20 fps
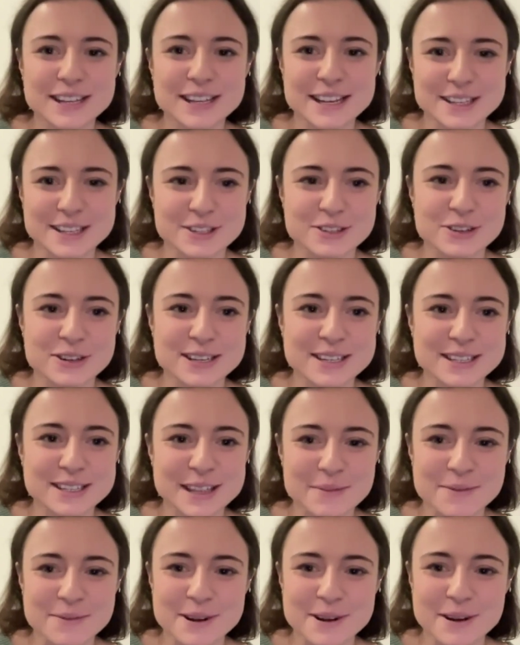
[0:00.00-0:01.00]
History
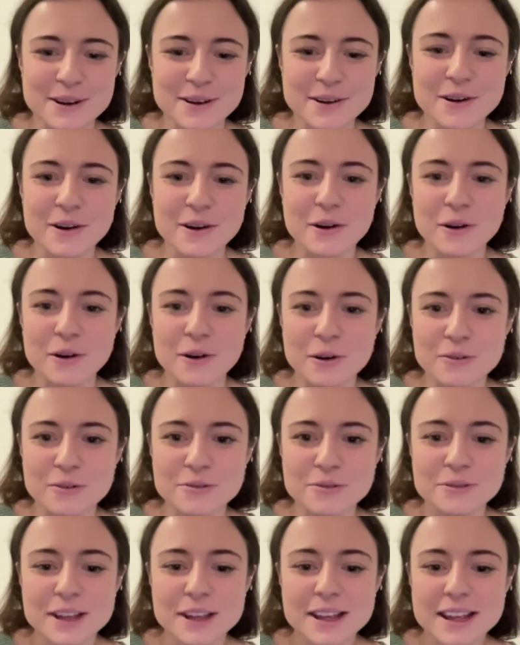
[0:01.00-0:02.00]
seminar
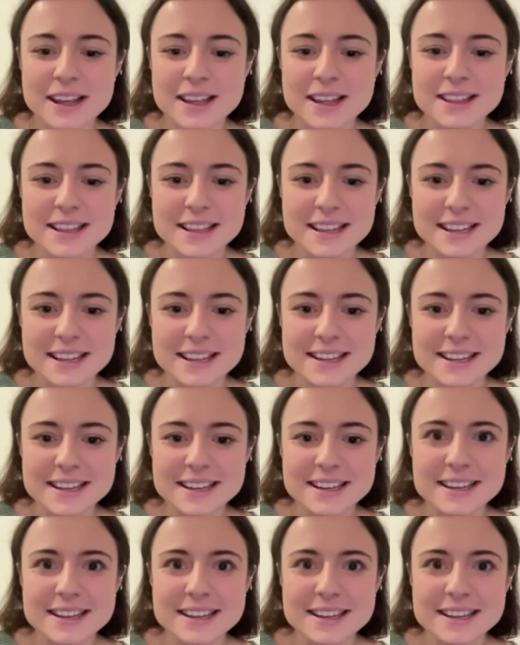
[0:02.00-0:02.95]
of the